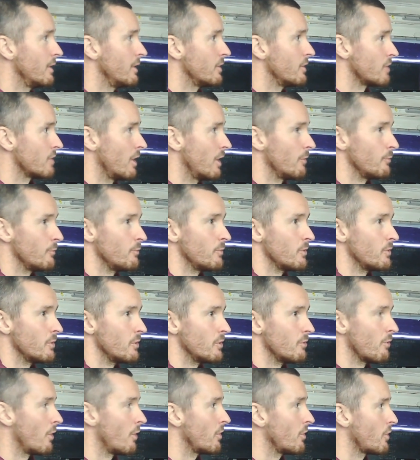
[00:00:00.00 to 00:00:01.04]
So
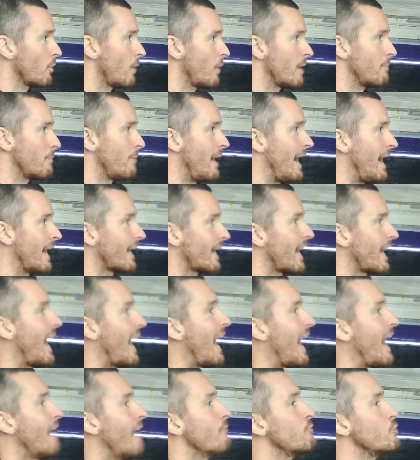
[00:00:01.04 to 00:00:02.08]
you're on your way back.
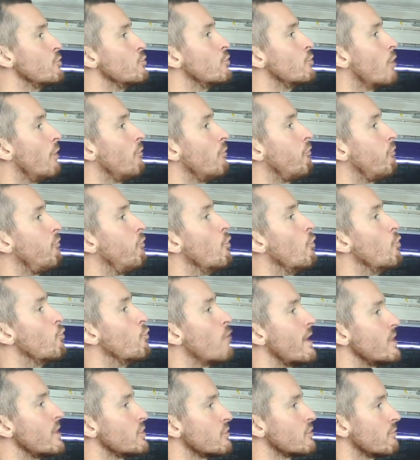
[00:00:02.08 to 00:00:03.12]
Have you got full
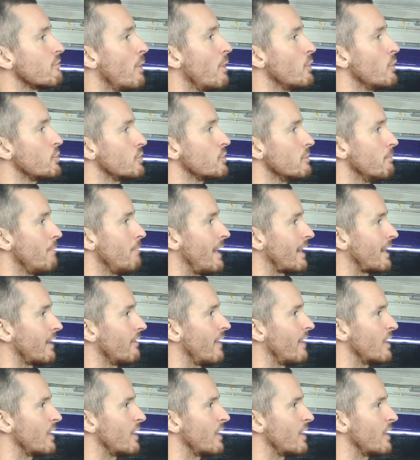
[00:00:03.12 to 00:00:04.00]
range of motion back at